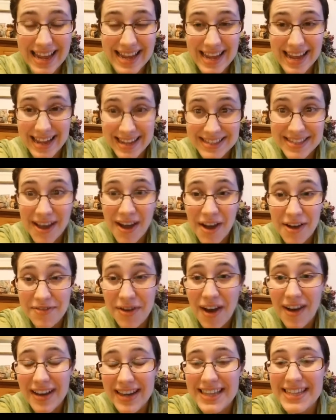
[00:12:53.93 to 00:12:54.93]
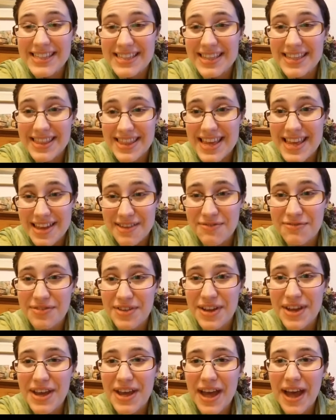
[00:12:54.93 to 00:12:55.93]
at his heart of heart, he's a thief.
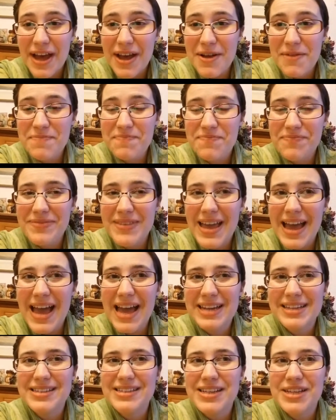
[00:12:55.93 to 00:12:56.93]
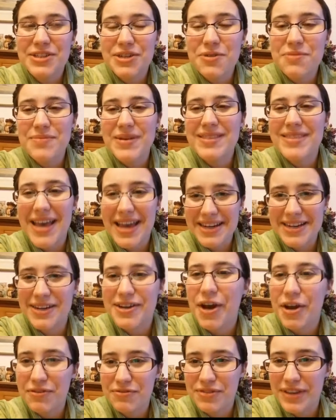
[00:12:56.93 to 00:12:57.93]
Um, and I don't mean that in an
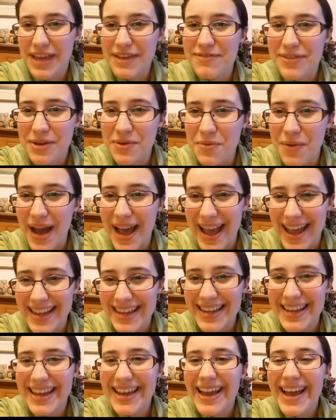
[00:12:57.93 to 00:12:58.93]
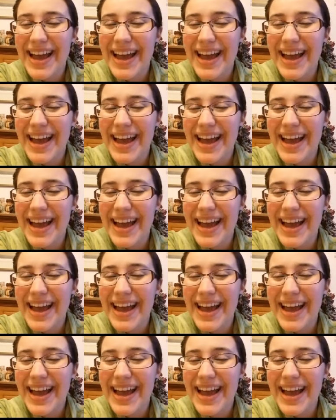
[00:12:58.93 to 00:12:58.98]
unforgiving way.